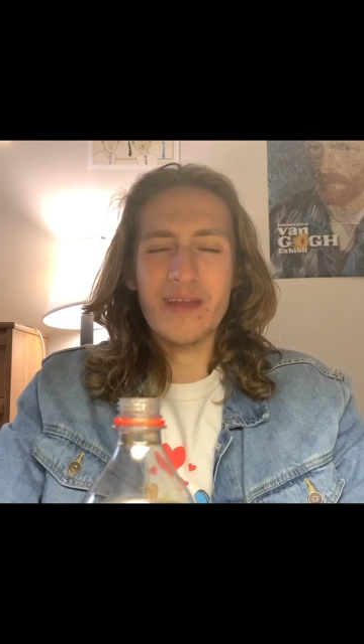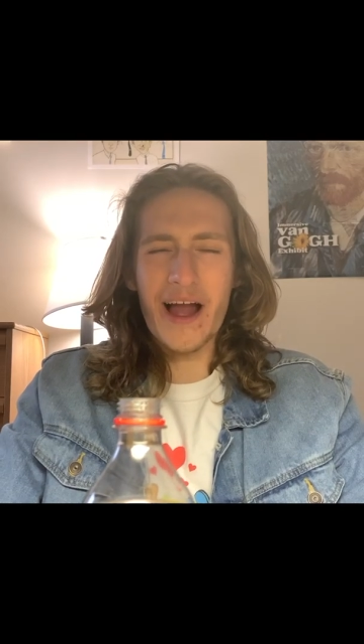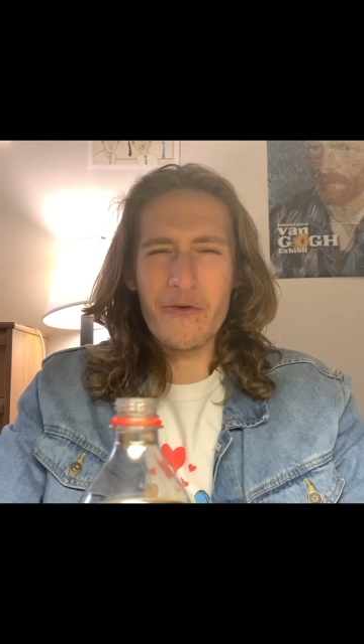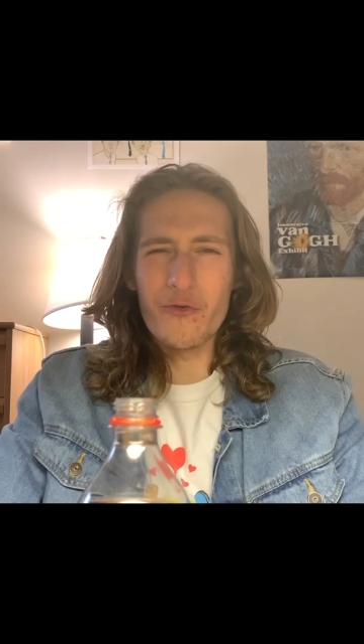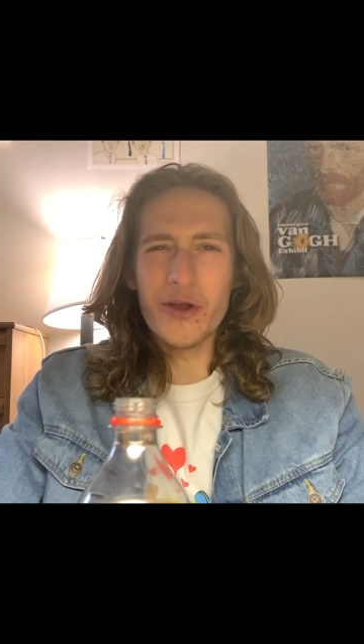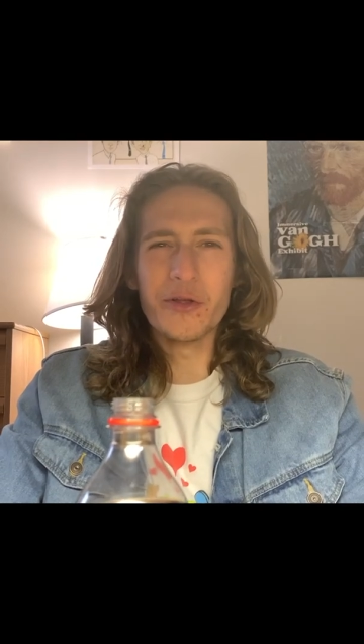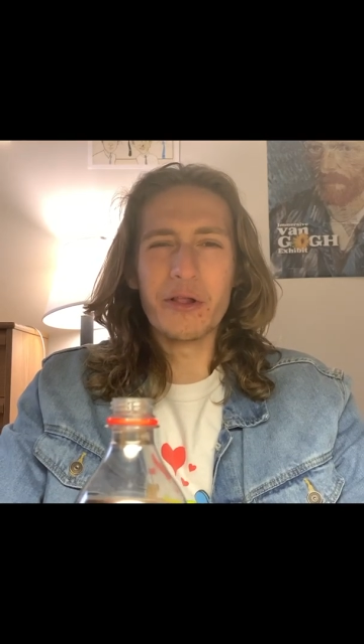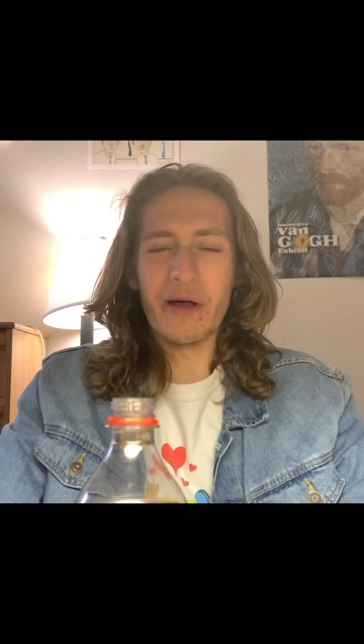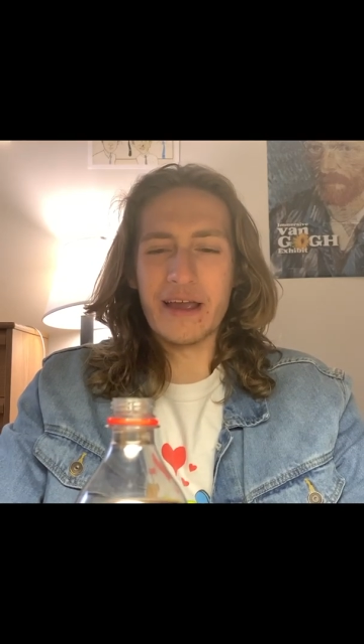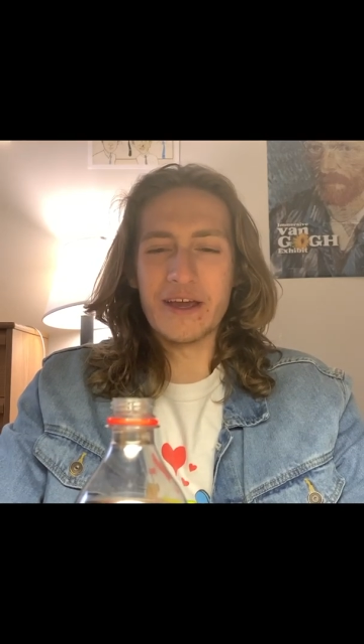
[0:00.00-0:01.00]
really
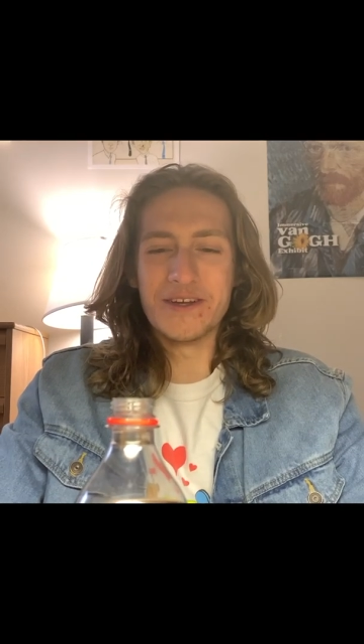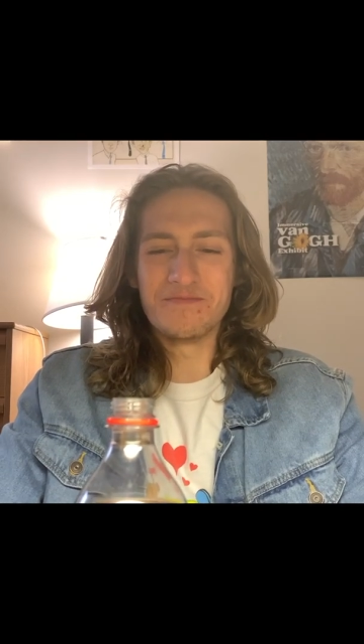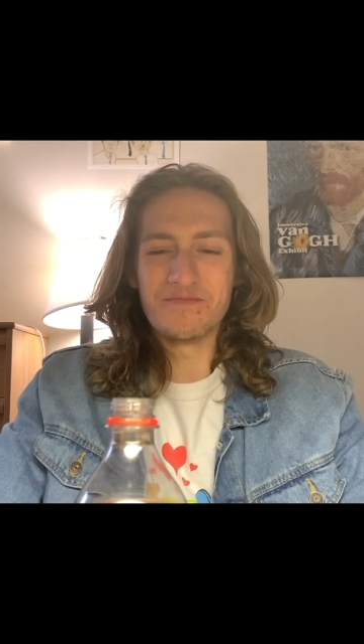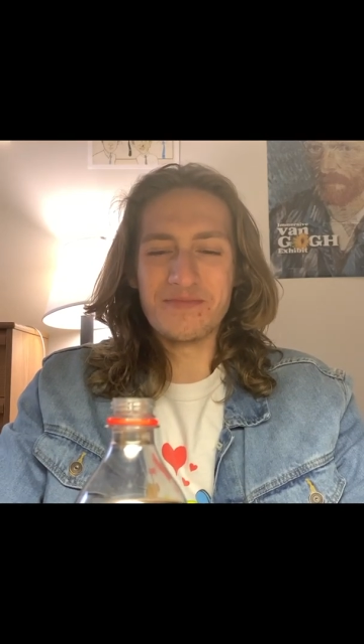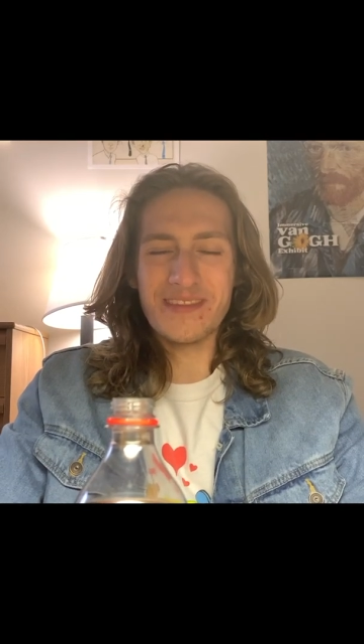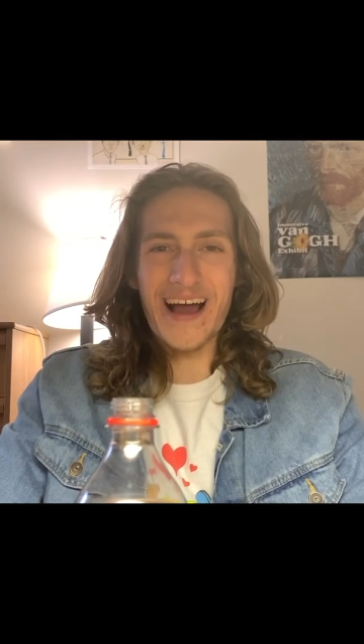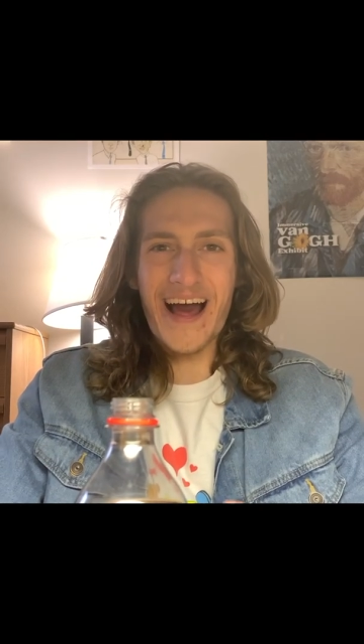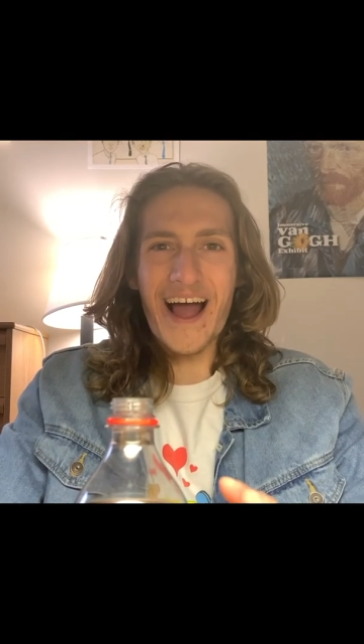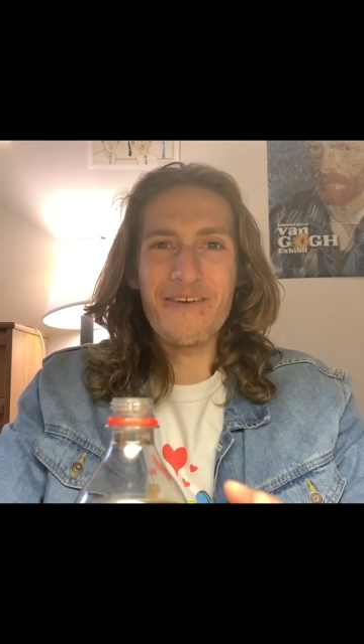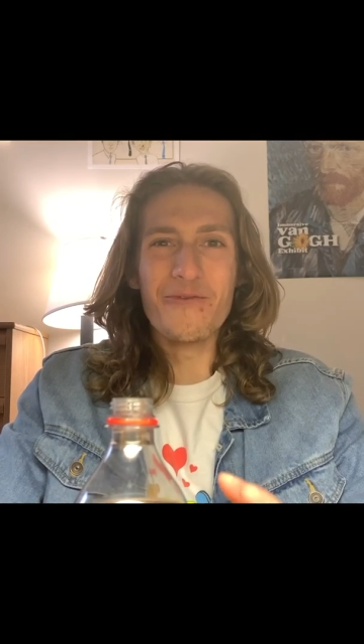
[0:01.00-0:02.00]
like it.
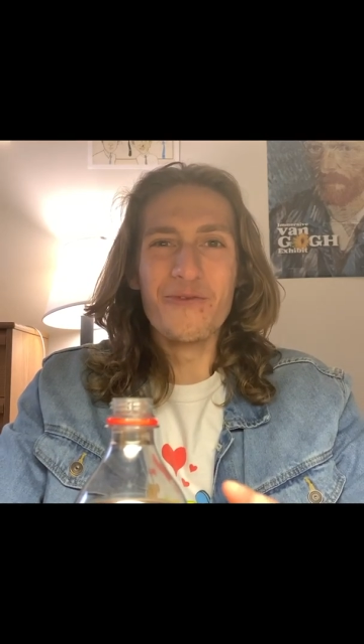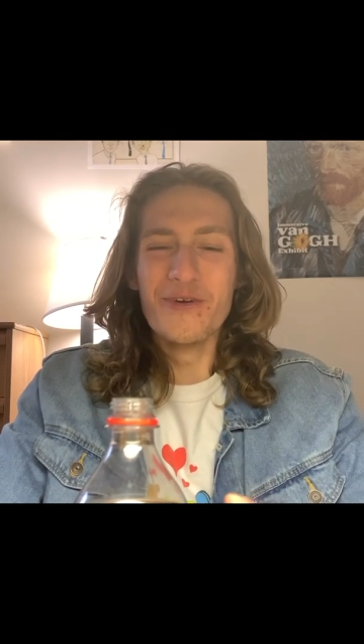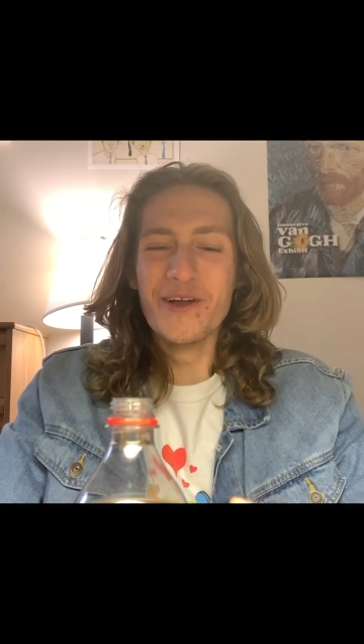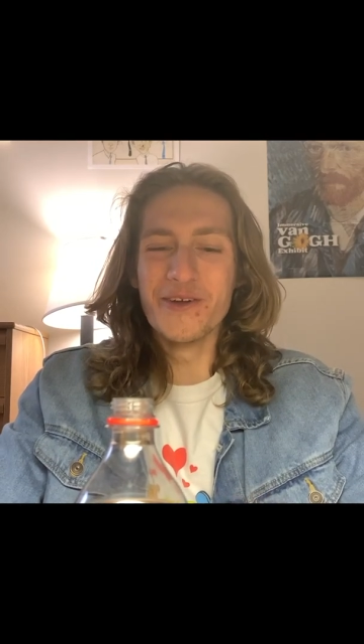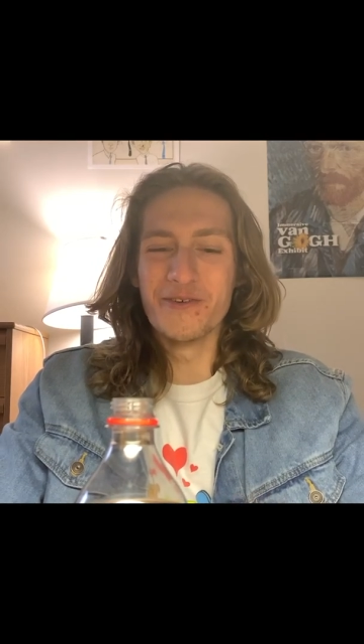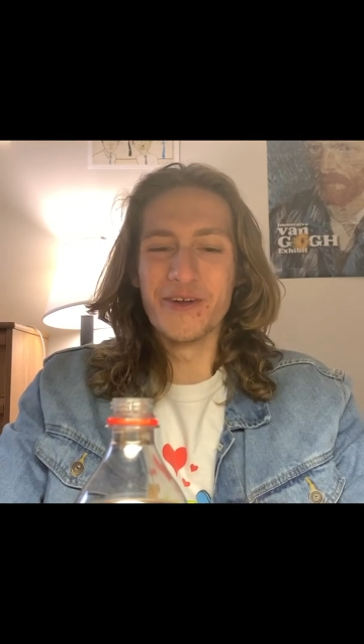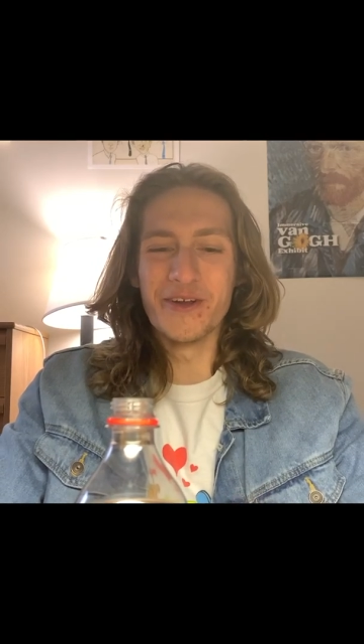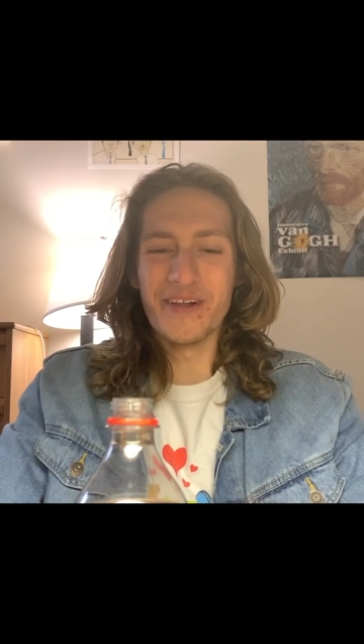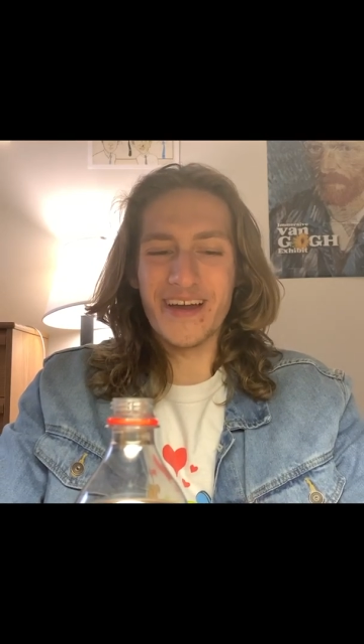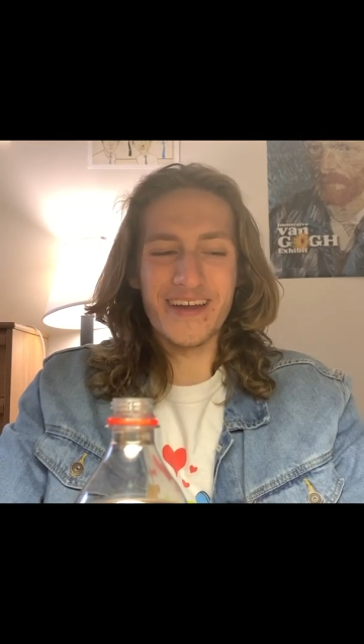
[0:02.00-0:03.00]
I really,
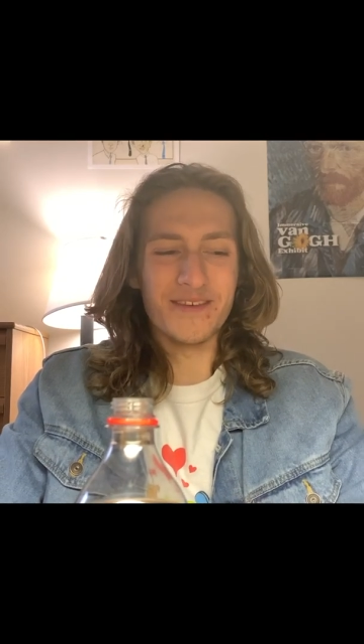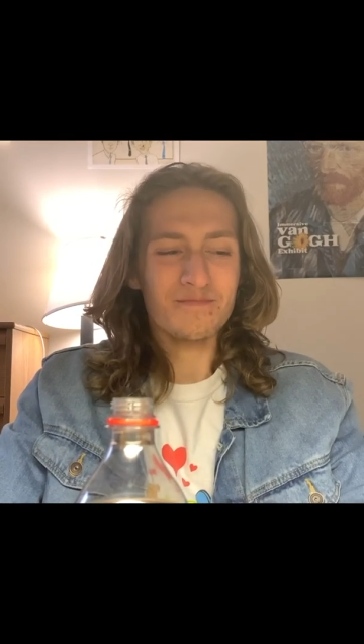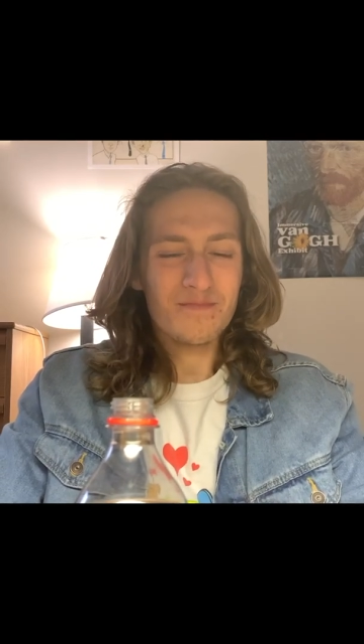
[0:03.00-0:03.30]
really like it.